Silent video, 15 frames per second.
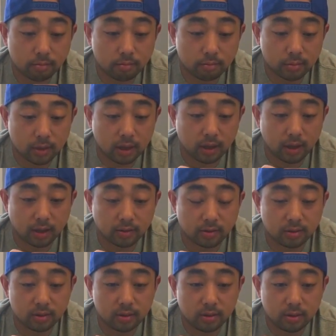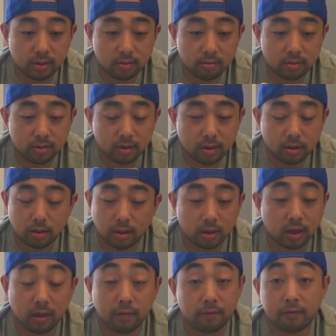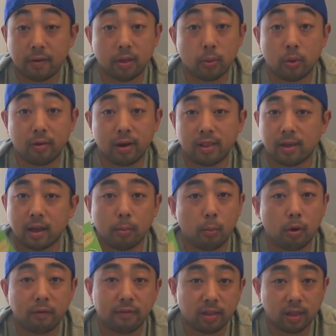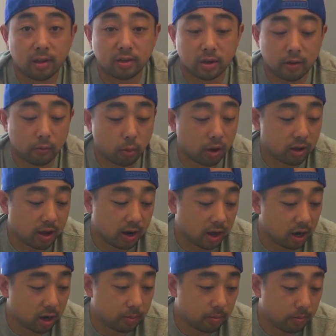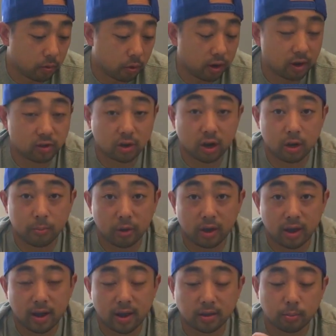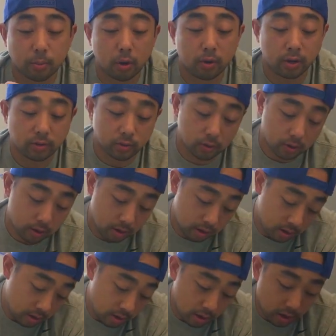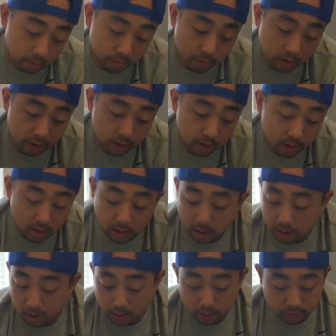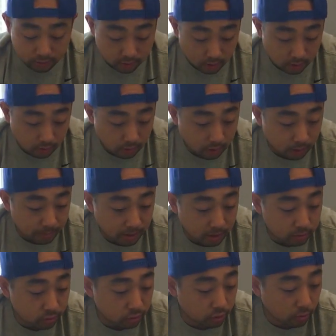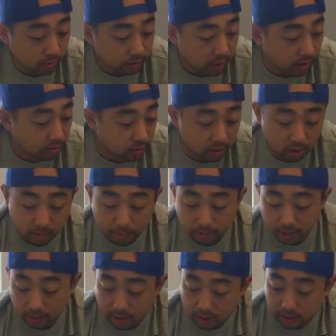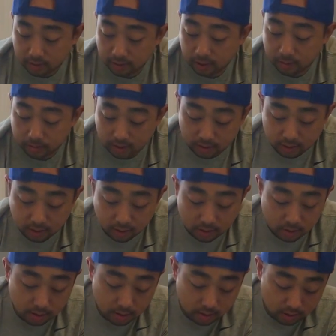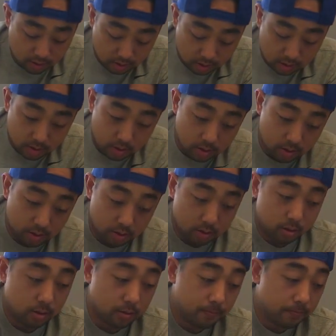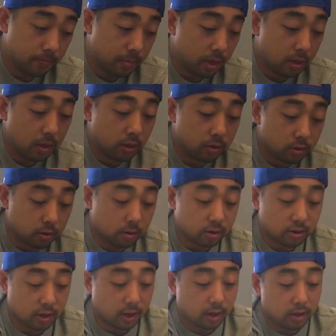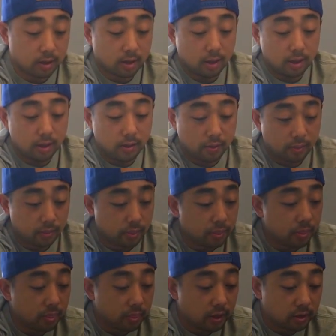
I guess I can't even find the word like more of a legend of what kind of item or extra item you got as a bonus or upgrade. So I'm not too sure what that's going to be, but yeah, let's keep this here. Um, so it looks like in this